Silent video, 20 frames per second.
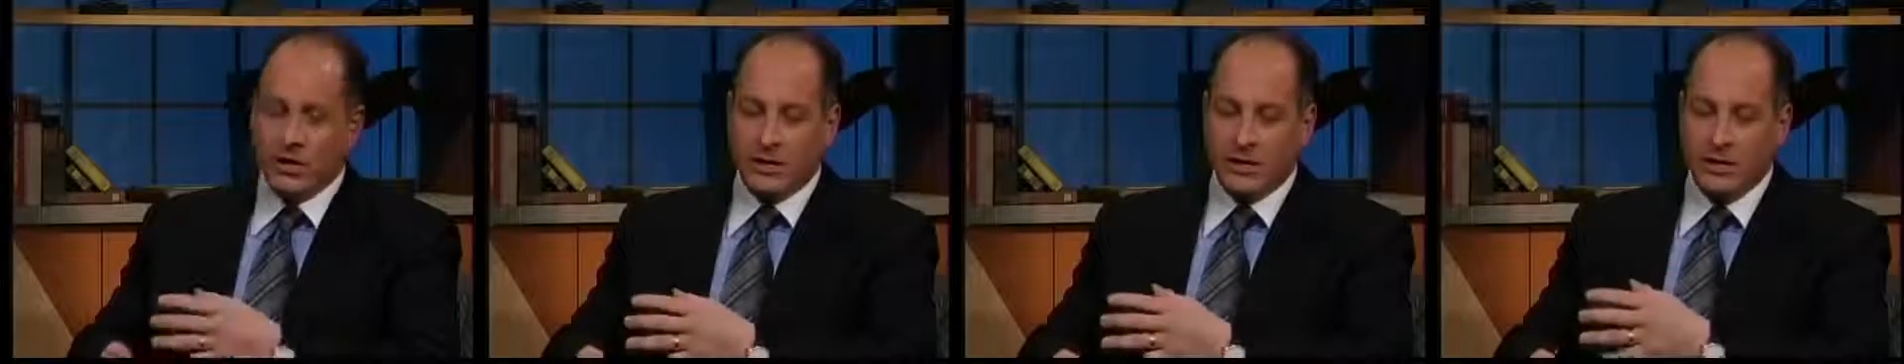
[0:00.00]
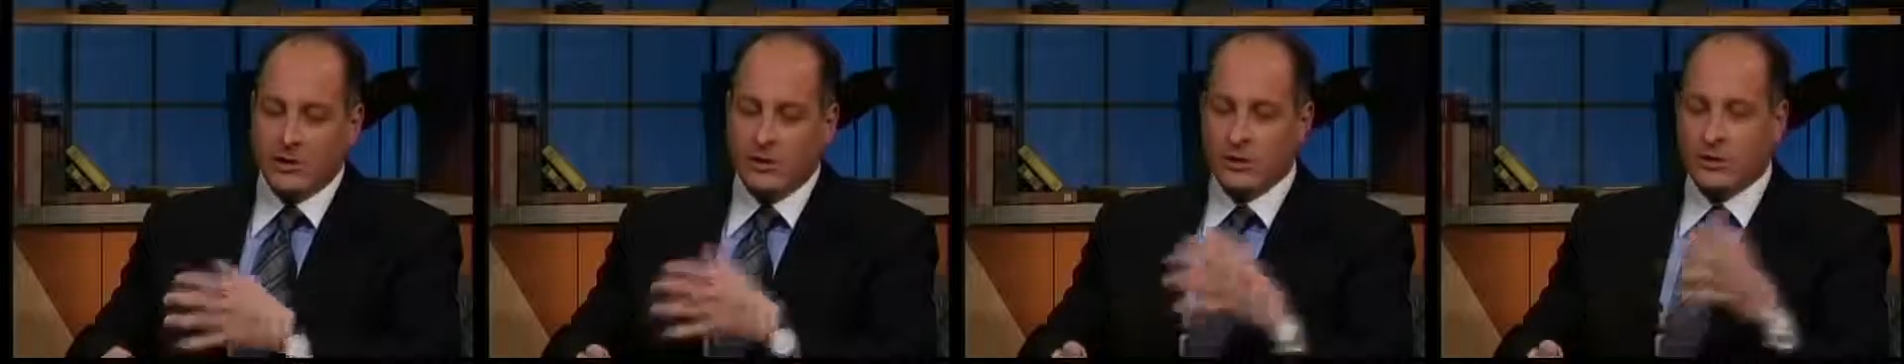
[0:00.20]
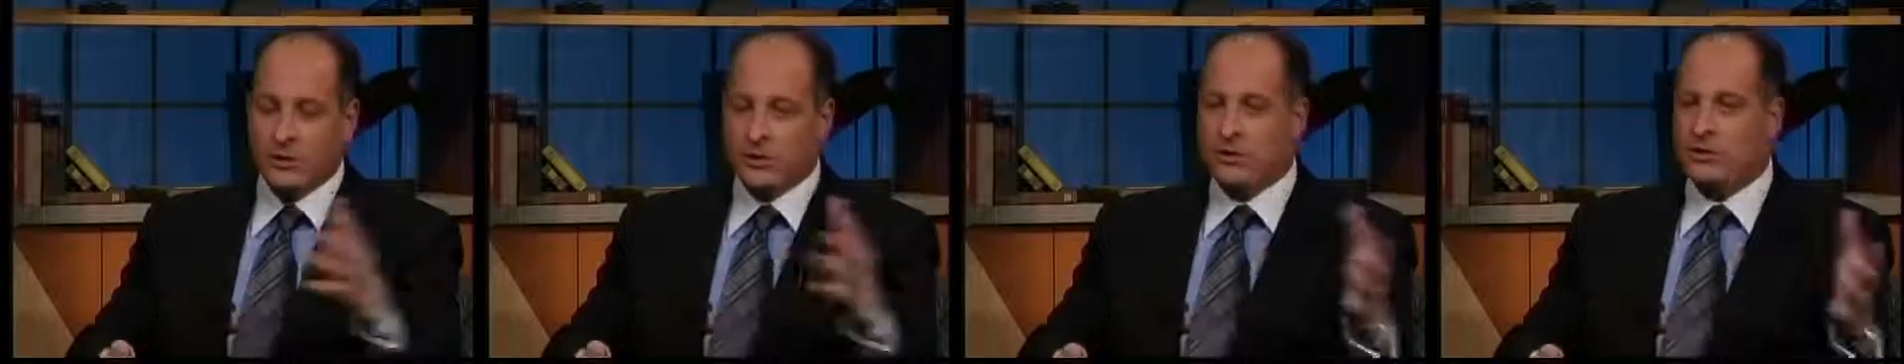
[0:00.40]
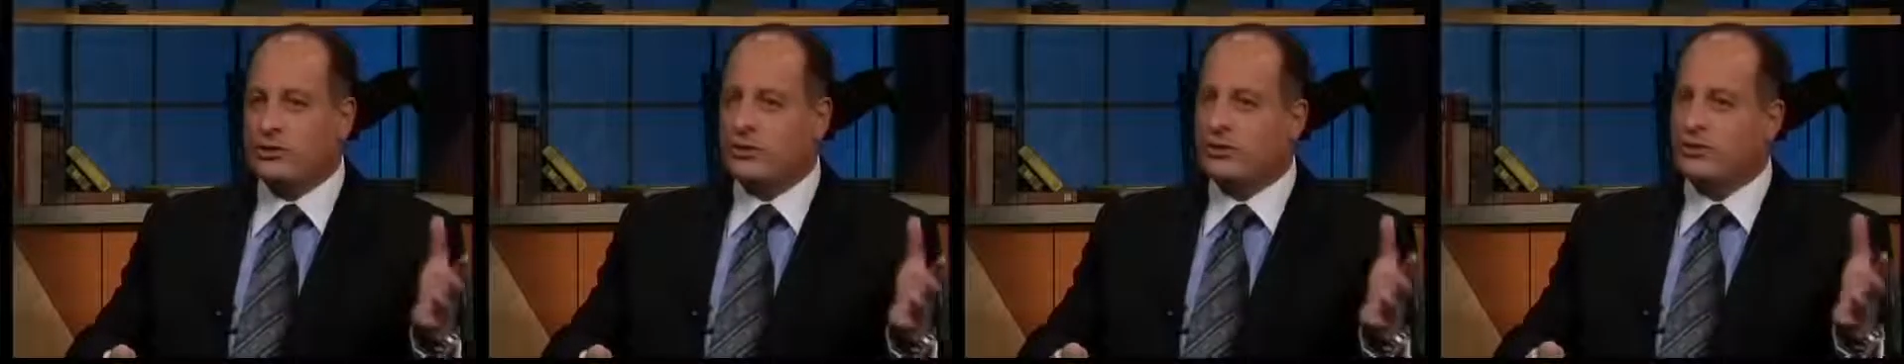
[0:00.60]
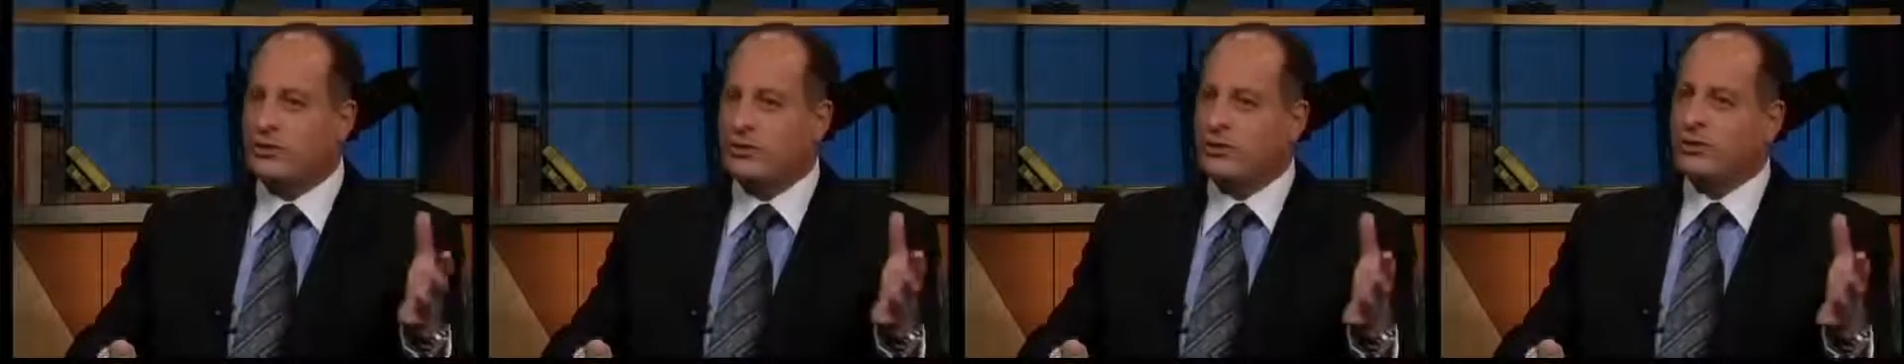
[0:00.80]
You can use
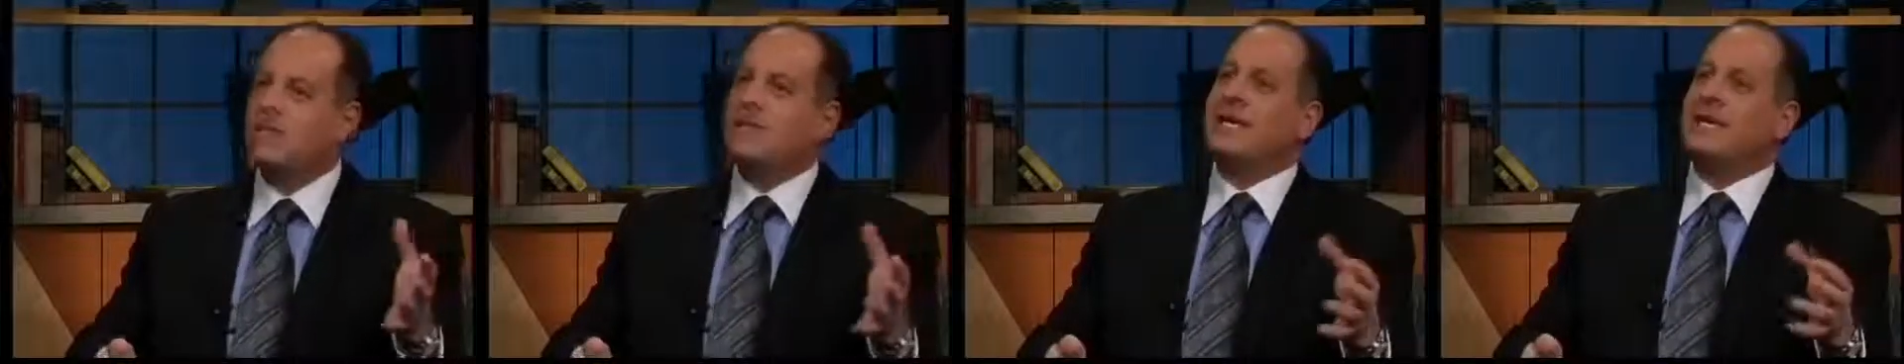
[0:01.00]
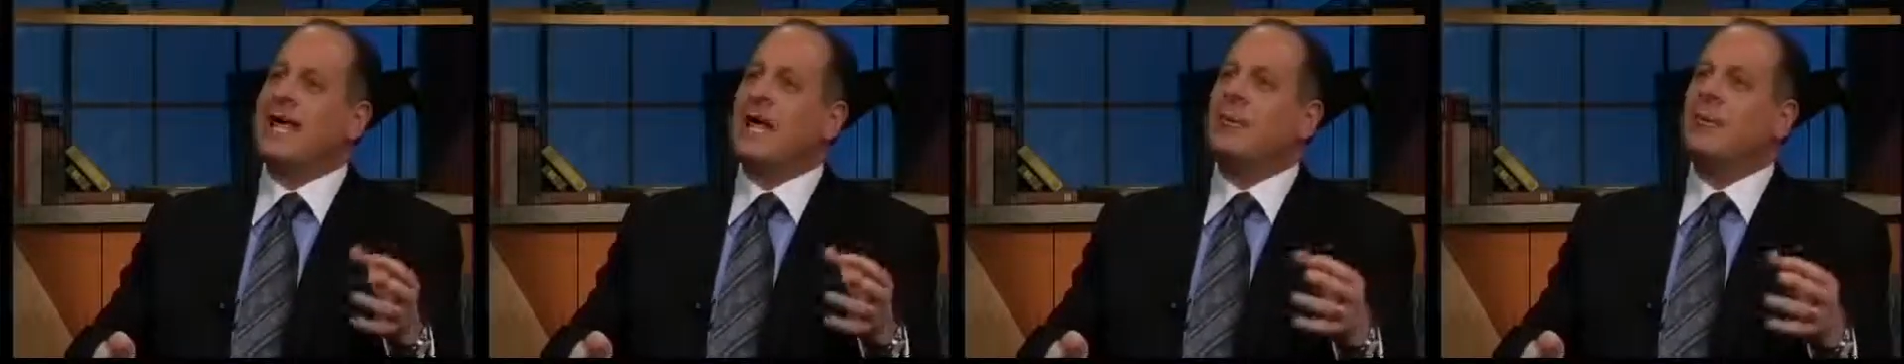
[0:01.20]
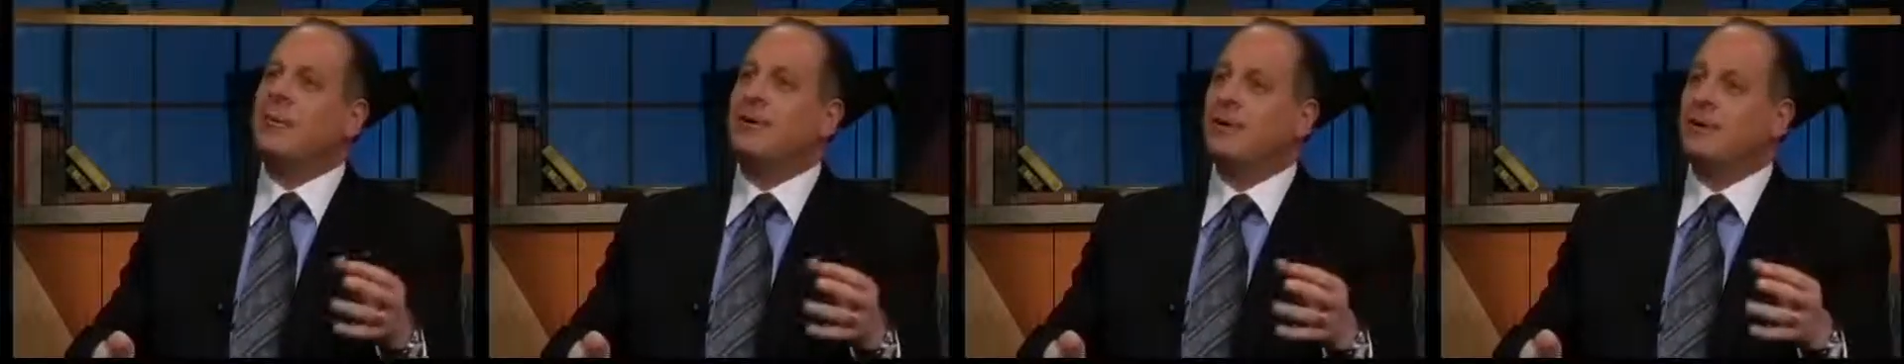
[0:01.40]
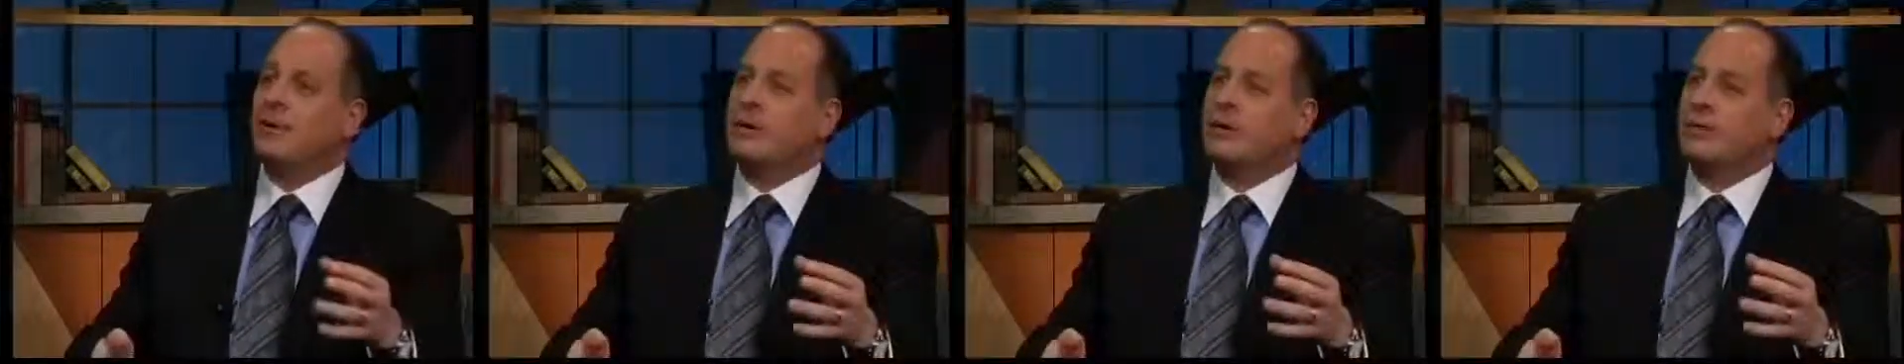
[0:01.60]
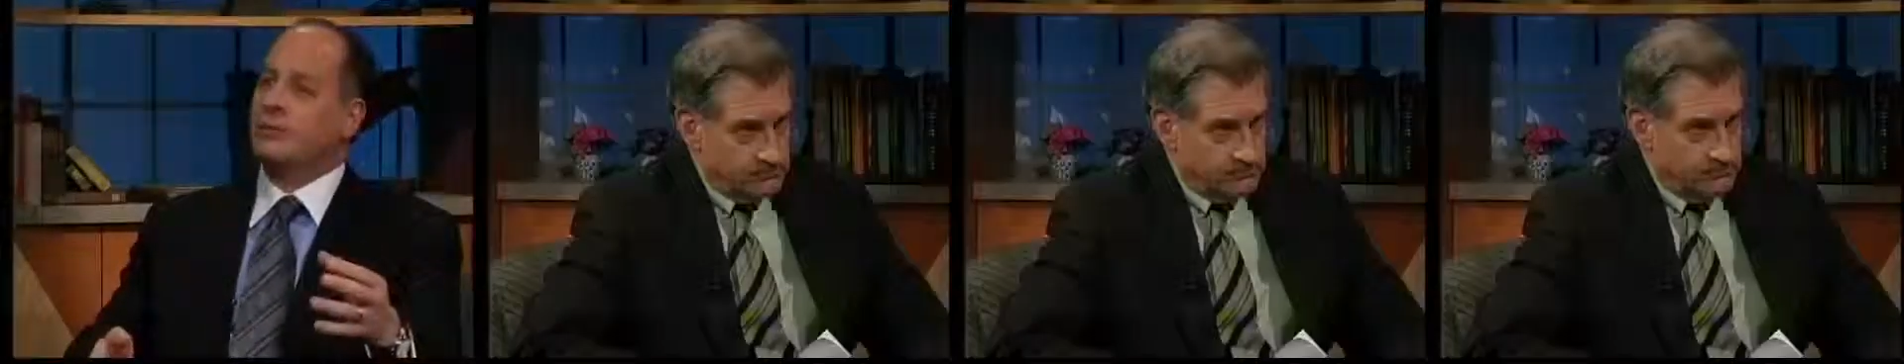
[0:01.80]
it during the gap
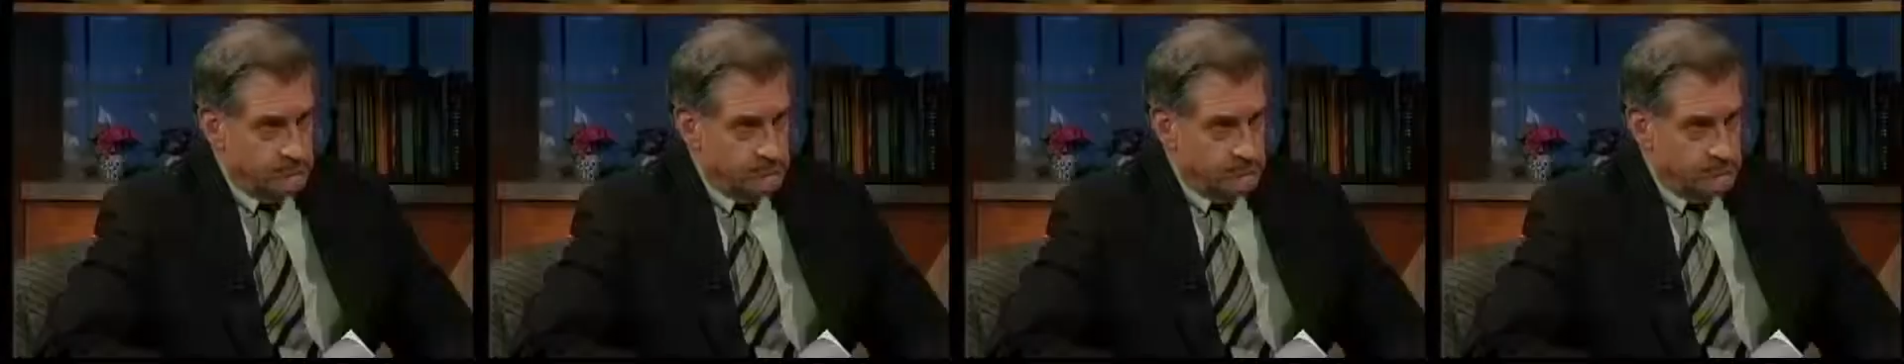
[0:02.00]
period for